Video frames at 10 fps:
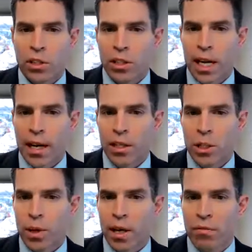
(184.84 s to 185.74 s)
in Canada
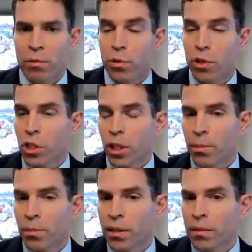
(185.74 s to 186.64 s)
span from British
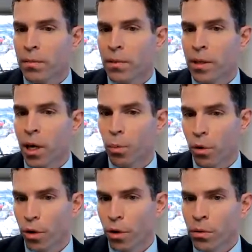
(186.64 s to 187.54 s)
Columbia,
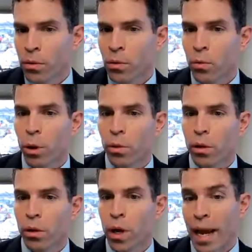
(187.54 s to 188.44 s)
Alberta, where
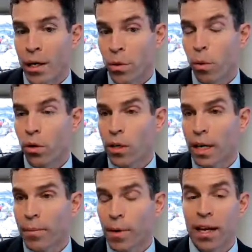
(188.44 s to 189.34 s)
we're
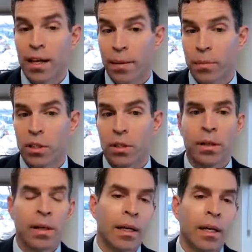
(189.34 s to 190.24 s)
headquartered in Edmonton,
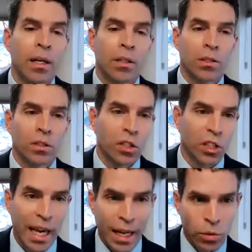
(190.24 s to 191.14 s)
to
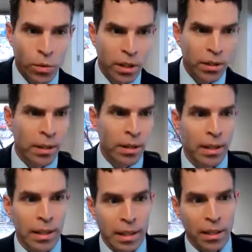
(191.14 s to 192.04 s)
Saskatchewan
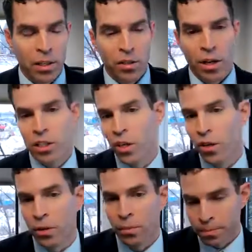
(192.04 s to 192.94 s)
and here in
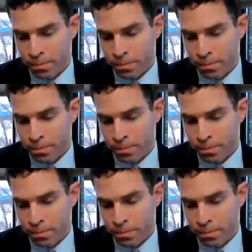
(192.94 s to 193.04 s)
Ontario.